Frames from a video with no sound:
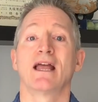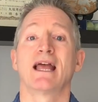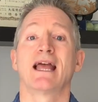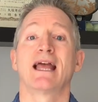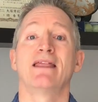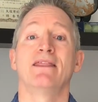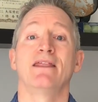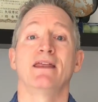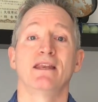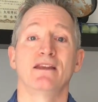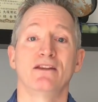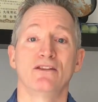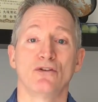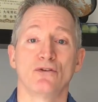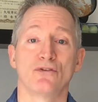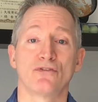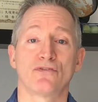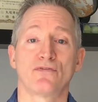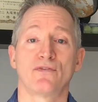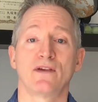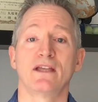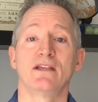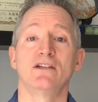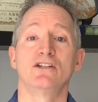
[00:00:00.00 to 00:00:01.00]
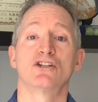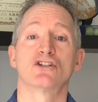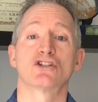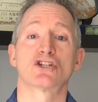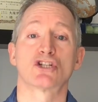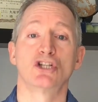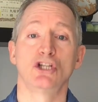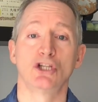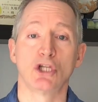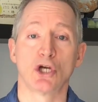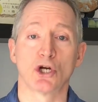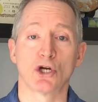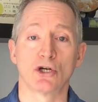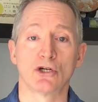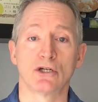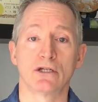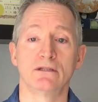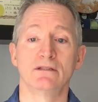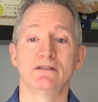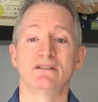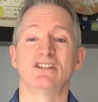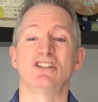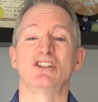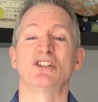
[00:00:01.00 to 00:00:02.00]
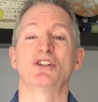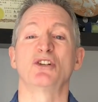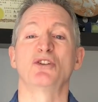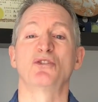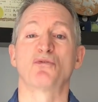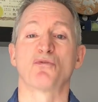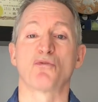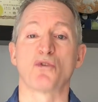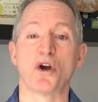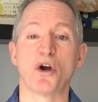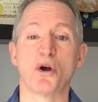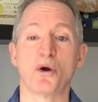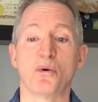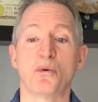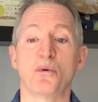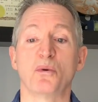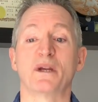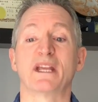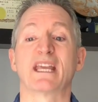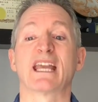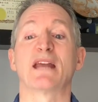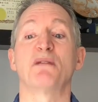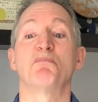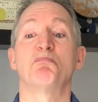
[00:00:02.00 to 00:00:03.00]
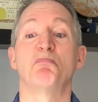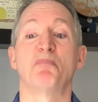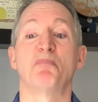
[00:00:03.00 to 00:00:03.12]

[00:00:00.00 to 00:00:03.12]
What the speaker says: and then in those failures learn, grow, get